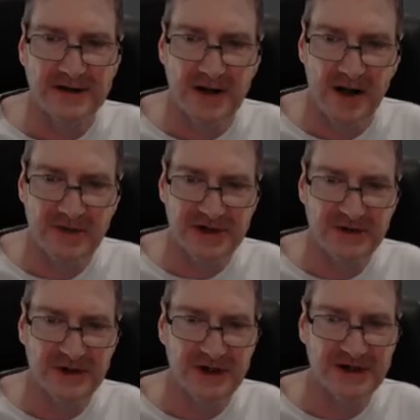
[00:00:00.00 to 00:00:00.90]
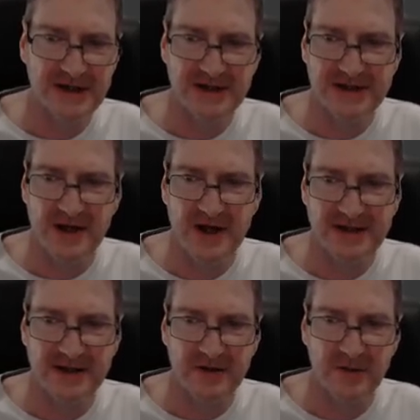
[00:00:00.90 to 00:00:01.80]
So I'm just reducing the
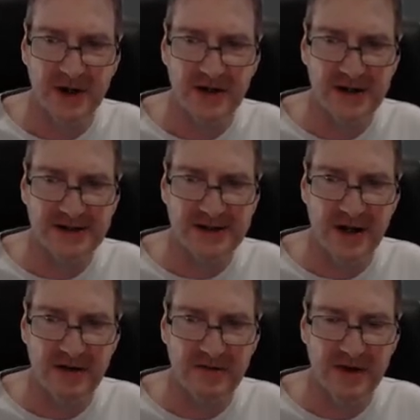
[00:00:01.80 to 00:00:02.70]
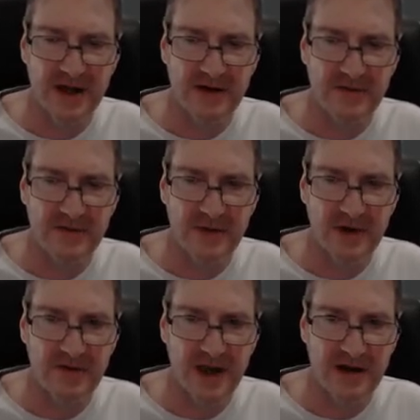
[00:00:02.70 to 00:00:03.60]
size a little bit inside of the um,
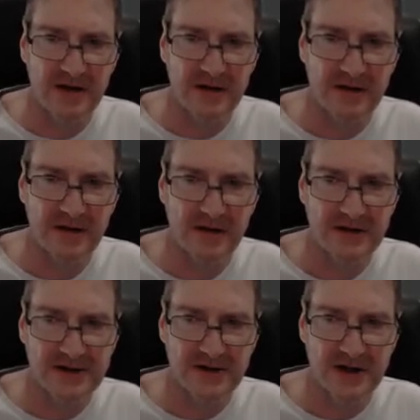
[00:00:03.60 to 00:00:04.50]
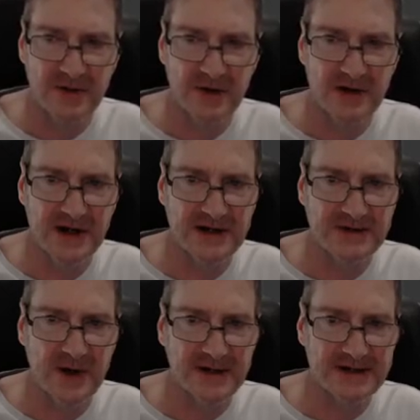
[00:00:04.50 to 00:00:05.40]
U V editor. Just going to pull it in
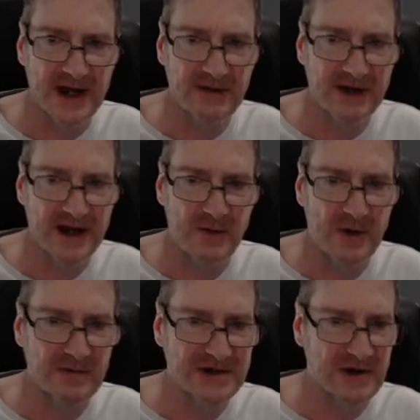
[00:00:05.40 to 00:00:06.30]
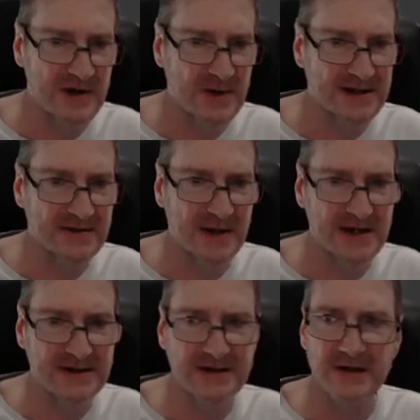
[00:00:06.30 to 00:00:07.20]
as well to stay within our what, zero to one
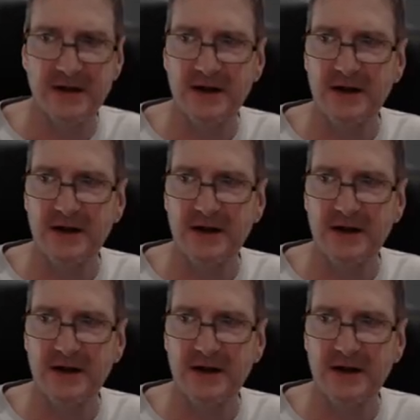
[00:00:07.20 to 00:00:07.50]
space.